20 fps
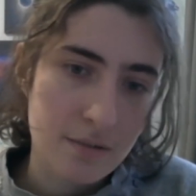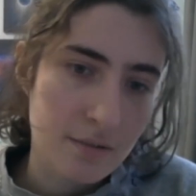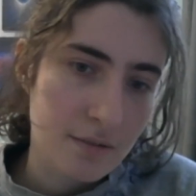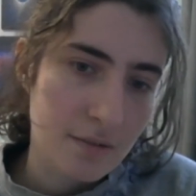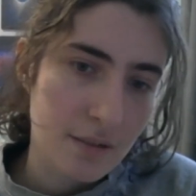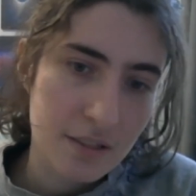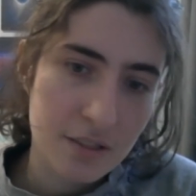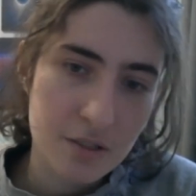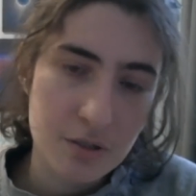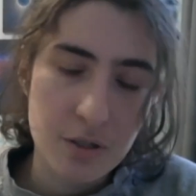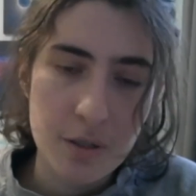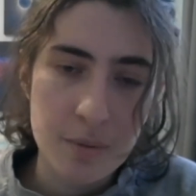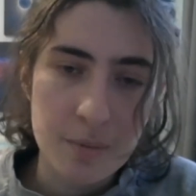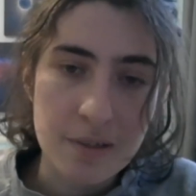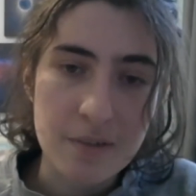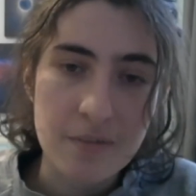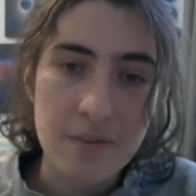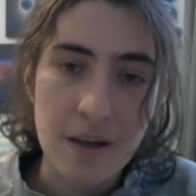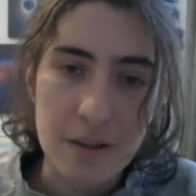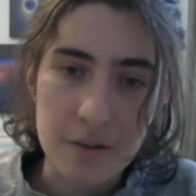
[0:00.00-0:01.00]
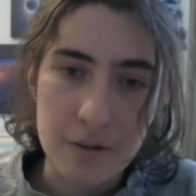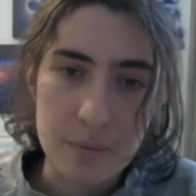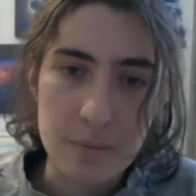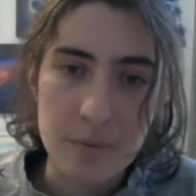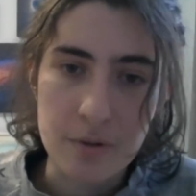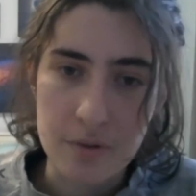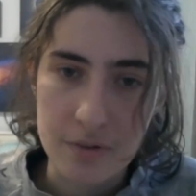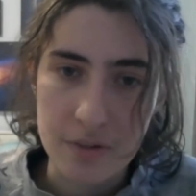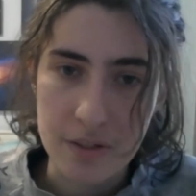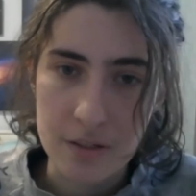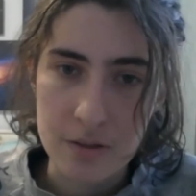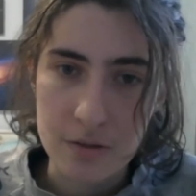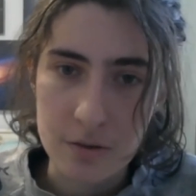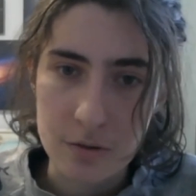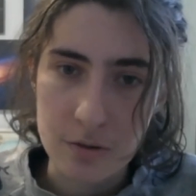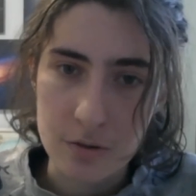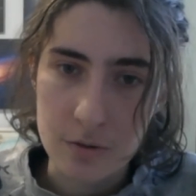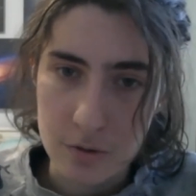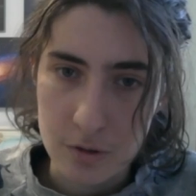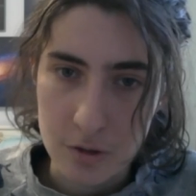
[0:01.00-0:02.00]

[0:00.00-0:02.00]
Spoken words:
Extremely valuable thing to do.